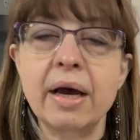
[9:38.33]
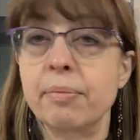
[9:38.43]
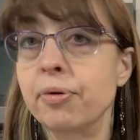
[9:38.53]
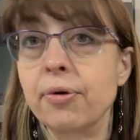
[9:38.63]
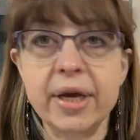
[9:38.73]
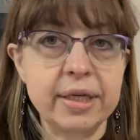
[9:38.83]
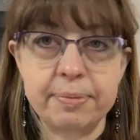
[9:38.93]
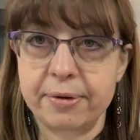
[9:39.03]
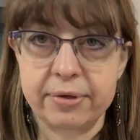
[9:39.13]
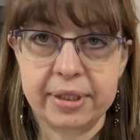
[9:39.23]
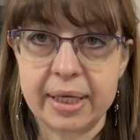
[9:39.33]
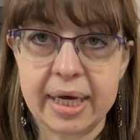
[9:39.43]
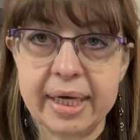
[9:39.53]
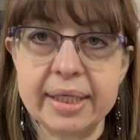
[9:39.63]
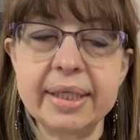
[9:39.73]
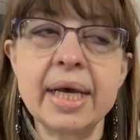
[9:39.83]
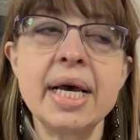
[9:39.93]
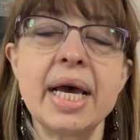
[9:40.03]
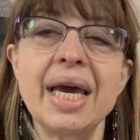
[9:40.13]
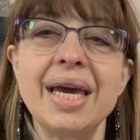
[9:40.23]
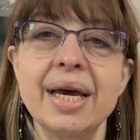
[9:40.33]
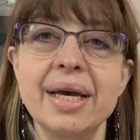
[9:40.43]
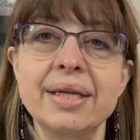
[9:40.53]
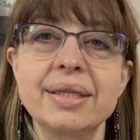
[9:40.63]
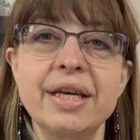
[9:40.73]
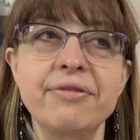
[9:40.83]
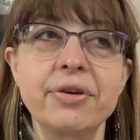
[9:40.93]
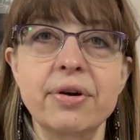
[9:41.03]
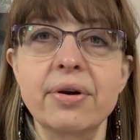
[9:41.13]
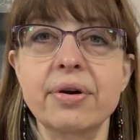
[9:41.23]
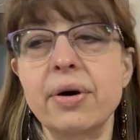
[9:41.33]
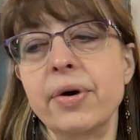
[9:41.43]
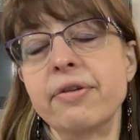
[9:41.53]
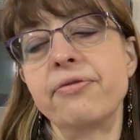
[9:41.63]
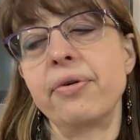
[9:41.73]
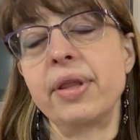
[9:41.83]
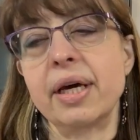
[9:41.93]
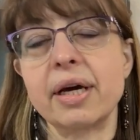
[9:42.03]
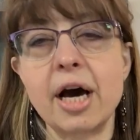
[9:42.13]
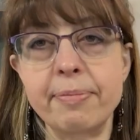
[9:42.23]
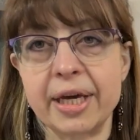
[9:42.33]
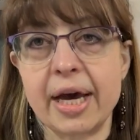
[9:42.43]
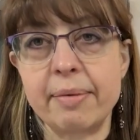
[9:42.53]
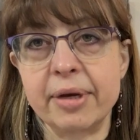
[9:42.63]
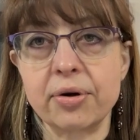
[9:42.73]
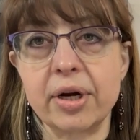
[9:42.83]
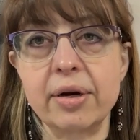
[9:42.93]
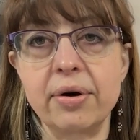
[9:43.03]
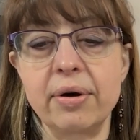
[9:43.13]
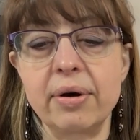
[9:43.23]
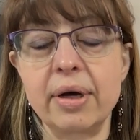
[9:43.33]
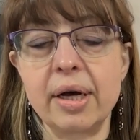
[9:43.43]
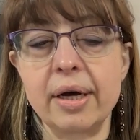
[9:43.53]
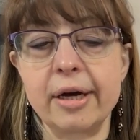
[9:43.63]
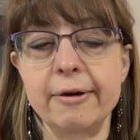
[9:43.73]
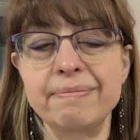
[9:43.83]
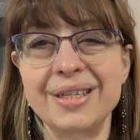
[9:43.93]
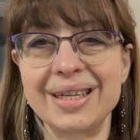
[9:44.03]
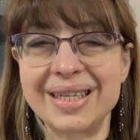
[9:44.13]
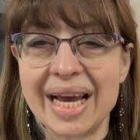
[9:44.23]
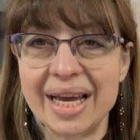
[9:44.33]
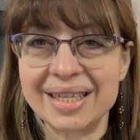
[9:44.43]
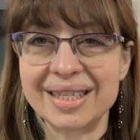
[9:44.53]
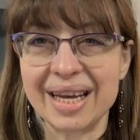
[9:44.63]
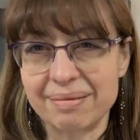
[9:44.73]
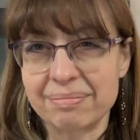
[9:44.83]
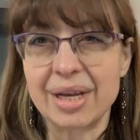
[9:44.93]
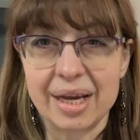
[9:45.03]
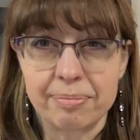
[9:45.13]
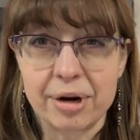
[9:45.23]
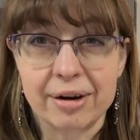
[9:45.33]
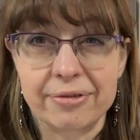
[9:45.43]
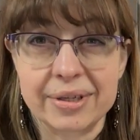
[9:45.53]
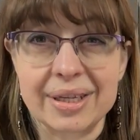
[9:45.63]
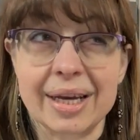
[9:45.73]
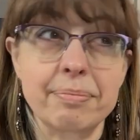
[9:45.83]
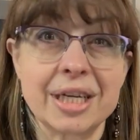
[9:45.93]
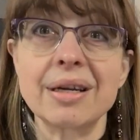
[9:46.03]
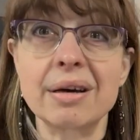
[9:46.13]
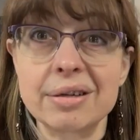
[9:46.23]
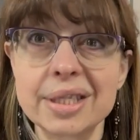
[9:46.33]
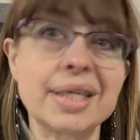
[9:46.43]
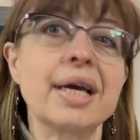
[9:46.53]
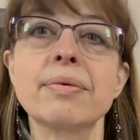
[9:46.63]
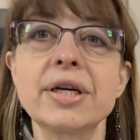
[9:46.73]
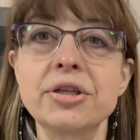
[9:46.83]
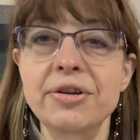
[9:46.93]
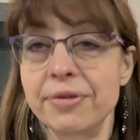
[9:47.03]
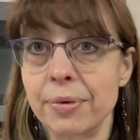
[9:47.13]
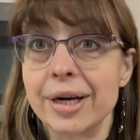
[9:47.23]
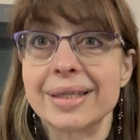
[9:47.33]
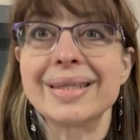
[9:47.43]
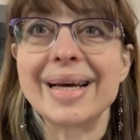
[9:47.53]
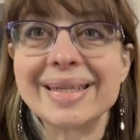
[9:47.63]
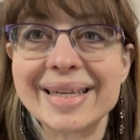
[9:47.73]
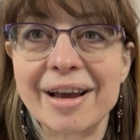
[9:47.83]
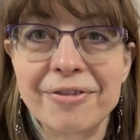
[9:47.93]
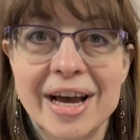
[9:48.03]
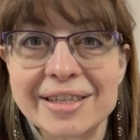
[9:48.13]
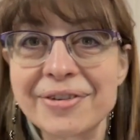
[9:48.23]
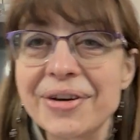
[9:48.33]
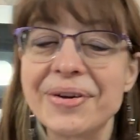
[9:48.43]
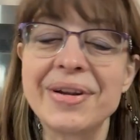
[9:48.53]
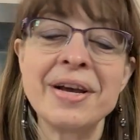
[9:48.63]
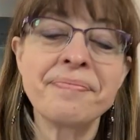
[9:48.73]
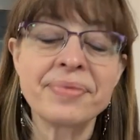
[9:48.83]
point per slice. And if you're going for the copycat McGriddle to taste like a breakfast, like a McDonald's sandwich, if you want it to taste like fast food,